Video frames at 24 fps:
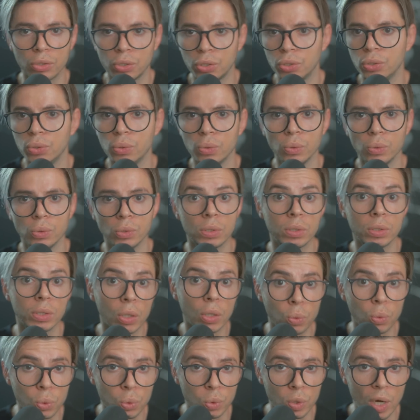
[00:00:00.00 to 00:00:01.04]
2,
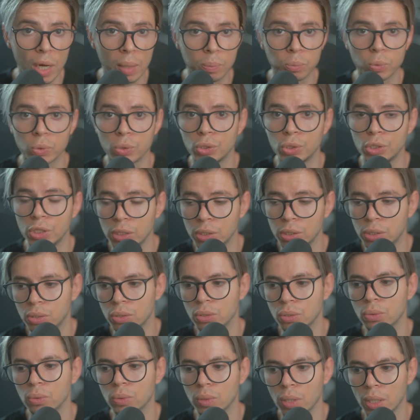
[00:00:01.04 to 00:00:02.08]
Snowdrop with
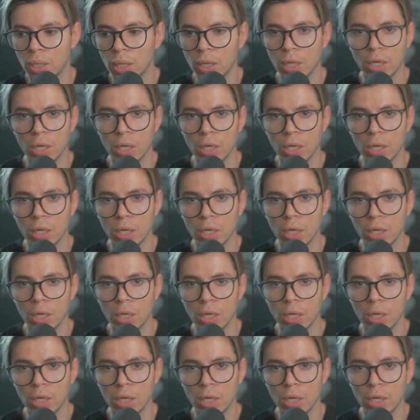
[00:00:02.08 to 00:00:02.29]
Jisoo,